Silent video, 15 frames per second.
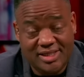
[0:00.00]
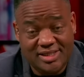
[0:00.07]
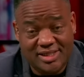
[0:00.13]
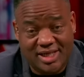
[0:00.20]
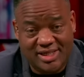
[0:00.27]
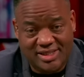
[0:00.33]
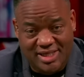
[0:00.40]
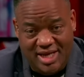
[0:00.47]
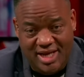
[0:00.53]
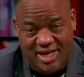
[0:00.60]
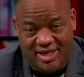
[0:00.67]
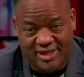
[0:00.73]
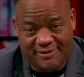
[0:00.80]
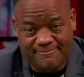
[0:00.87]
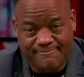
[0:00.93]

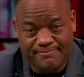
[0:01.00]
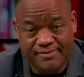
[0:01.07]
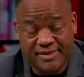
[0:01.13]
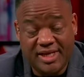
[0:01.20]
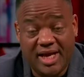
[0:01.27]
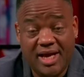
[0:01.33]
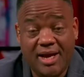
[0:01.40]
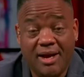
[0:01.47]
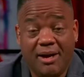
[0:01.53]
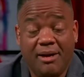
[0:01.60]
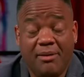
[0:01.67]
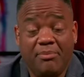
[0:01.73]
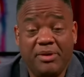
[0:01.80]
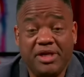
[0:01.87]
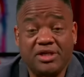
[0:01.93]
satanic.
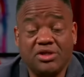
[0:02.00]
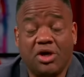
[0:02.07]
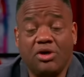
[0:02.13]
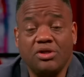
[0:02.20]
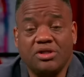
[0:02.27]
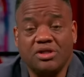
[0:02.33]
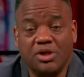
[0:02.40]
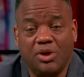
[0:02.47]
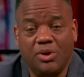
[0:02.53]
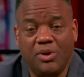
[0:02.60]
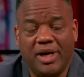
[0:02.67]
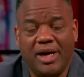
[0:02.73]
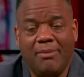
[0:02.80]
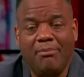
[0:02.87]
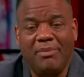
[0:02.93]
But it's
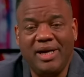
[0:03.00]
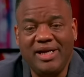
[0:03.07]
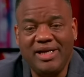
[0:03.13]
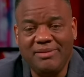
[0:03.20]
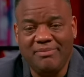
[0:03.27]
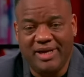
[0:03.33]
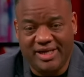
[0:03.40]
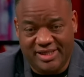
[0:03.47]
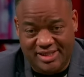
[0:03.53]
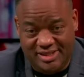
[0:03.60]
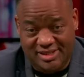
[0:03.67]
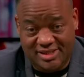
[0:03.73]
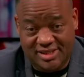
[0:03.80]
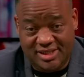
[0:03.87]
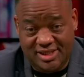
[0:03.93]
also a
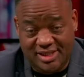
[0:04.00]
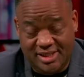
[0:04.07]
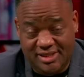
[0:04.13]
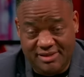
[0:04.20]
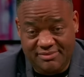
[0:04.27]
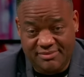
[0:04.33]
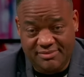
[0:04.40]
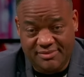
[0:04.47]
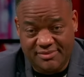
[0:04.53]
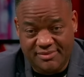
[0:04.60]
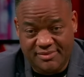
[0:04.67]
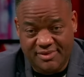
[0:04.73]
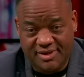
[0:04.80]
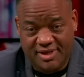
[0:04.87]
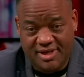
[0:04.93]
money-making scheme,
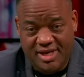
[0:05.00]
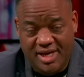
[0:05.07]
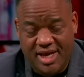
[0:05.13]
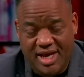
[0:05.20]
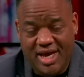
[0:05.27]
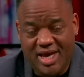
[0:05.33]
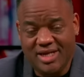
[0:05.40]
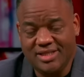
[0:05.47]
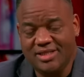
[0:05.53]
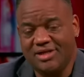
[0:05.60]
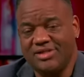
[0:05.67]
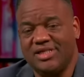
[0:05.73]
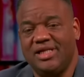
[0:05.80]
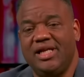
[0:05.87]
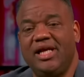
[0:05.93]
and
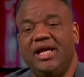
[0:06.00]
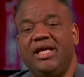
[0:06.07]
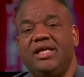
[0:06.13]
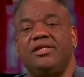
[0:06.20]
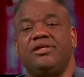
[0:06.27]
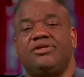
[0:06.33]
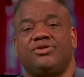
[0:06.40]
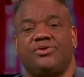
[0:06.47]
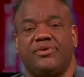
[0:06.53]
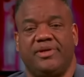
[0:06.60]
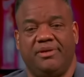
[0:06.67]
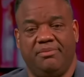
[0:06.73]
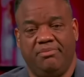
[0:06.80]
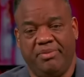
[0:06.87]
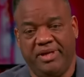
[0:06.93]
there's an
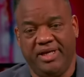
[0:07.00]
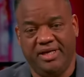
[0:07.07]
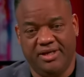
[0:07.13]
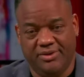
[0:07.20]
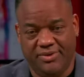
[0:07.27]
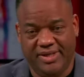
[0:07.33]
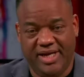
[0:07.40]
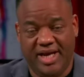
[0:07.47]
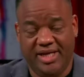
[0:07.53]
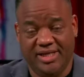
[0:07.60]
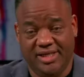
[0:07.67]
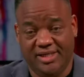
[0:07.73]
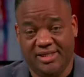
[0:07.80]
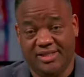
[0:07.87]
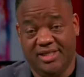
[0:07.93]
industry being
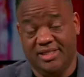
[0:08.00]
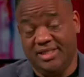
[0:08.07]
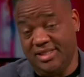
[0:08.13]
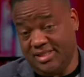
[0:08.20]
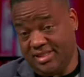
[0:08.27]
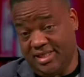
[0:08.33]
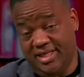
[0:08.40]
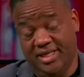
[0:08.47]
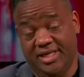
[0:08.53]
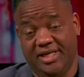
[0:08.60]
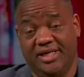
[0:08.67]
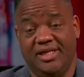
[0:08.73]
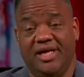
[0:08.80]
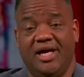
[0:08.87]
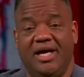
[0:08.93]
created that this
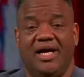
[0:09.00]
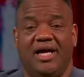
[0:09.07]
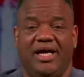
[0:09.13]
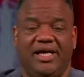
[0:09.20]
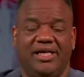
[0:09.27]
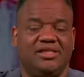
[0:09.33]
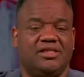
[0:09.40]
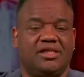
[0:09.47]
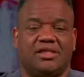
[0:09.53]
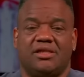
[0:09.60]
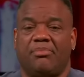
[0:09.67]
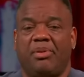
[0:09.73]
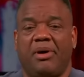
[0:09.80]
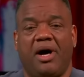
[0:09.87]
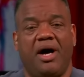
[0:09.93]
kid, he's just
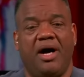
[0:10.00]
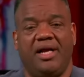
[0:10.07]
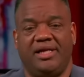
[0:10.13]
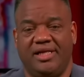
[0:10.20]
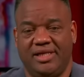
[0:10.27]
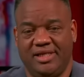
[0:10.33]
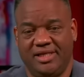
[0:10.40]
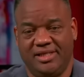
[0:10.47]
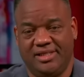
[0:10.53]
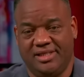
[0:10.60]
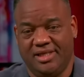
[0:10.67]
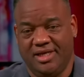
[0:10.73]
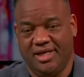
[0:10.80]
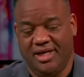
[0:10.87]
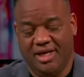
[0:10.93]
a pawn in it,